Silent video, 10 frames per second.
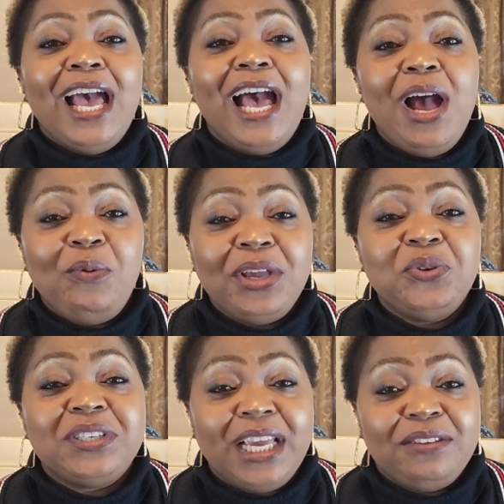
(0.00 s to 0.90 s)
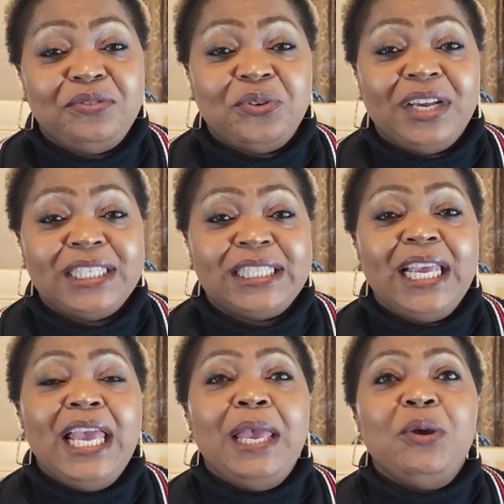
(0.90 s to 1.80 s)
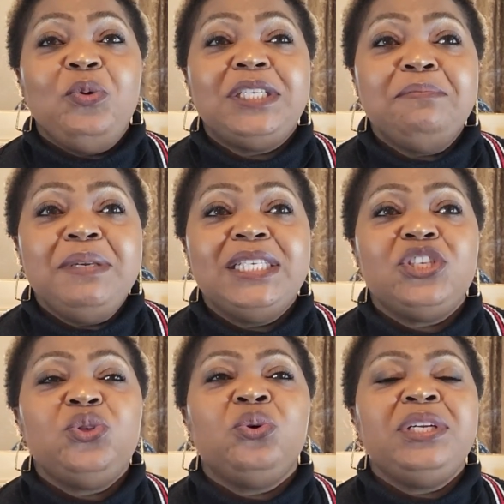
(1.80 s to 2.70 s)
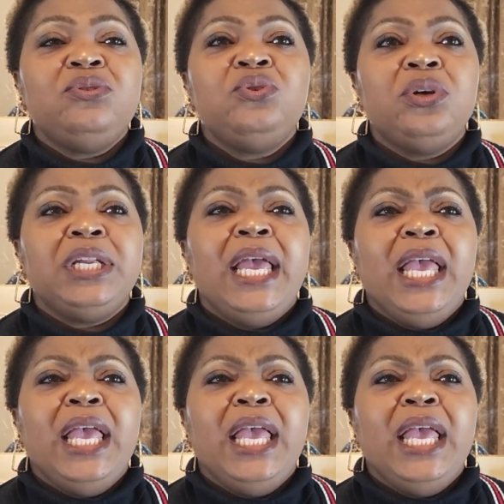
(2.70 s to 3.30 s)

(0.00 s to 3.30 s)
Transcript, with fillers: How are you dying for us? Which means you're not,